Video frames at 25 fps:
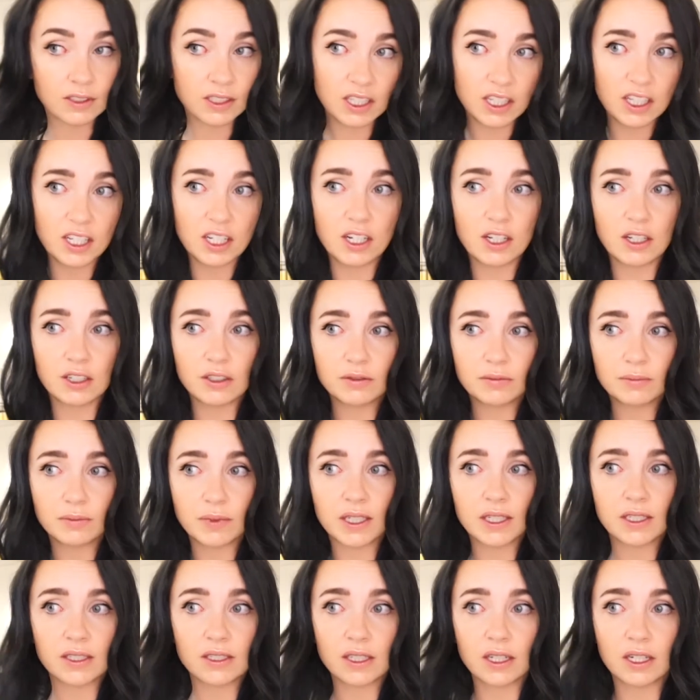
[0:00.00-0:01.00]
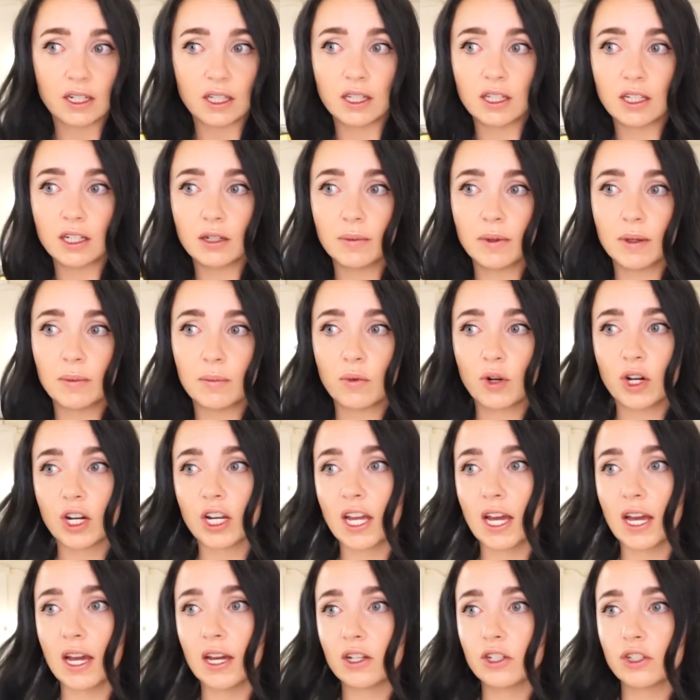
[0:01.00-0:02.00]
you know, makes it a little bit more
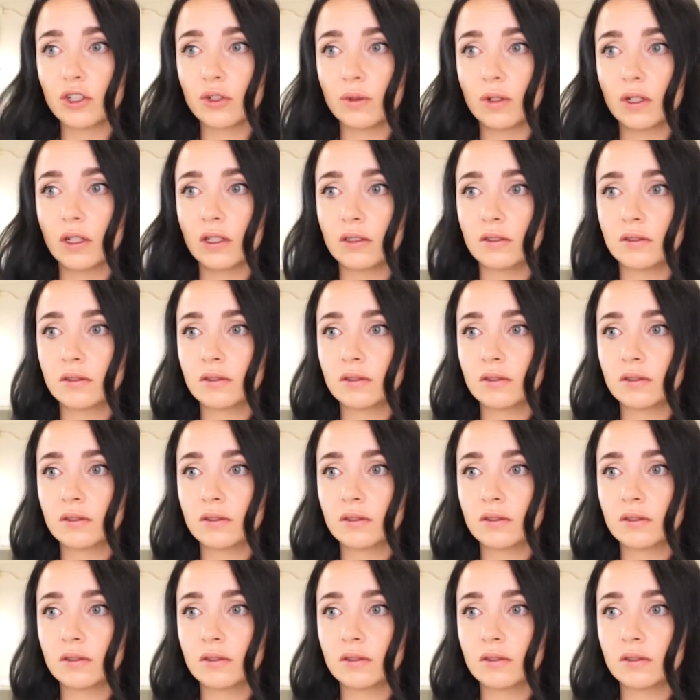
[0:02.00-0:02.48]
casual.